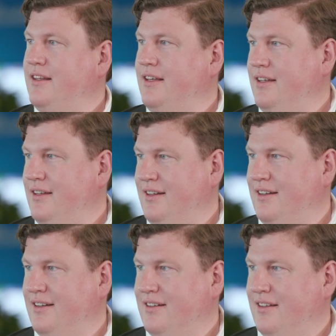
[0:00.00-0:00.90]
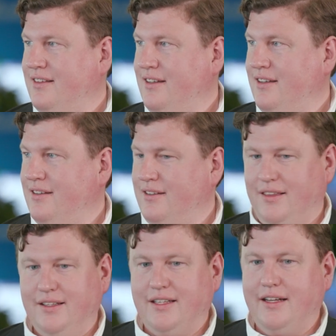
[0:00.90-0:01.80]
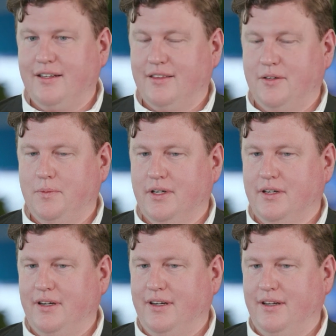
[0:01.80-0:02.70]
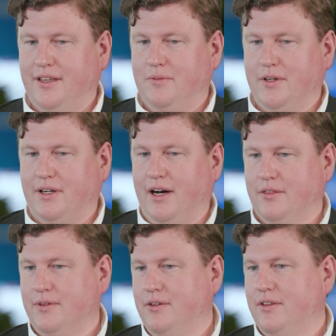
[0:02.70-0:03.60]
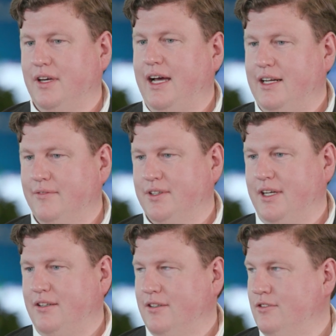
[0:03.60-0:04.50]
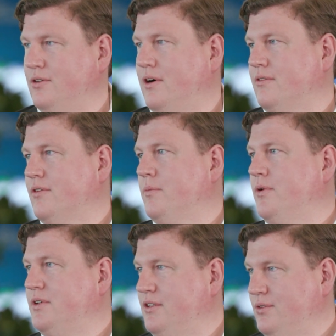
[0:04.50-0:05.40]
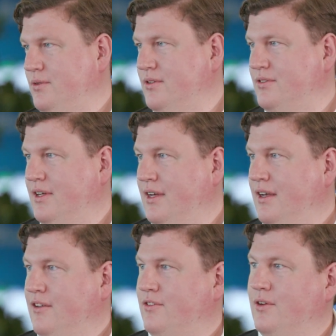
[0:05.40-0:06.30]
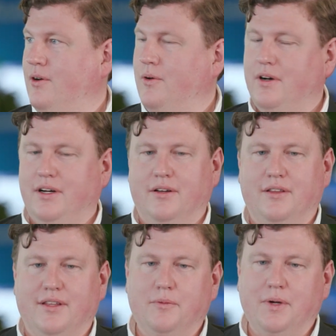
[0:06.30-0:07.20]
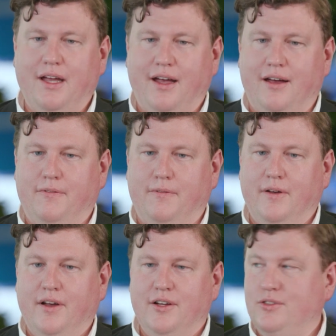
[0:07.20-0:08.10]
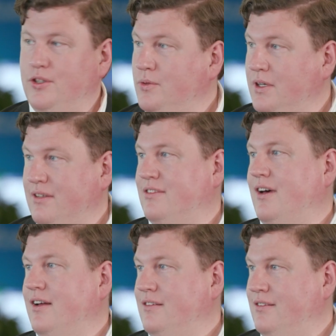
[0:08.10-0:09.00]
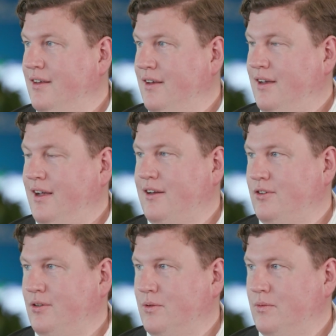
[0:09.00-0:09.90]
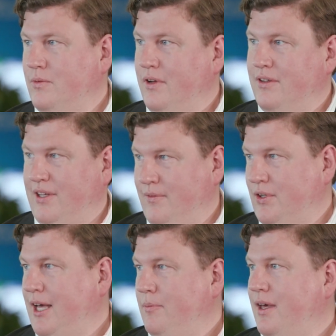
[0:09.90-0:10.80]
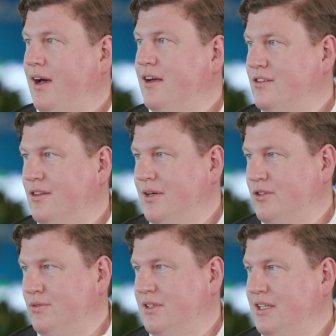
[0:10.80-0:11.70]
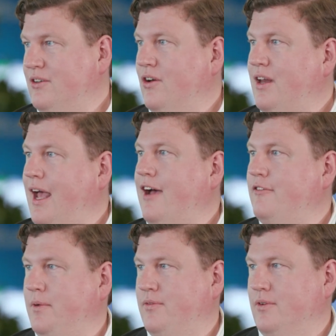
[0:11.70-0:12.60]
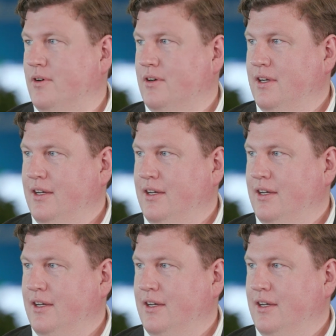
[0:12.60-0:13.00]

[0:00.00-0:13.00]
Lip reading: the data that we're gathering, or the high-level data, to our reporting tools. So there we have new insights into several KPIs the restaurant did not have before.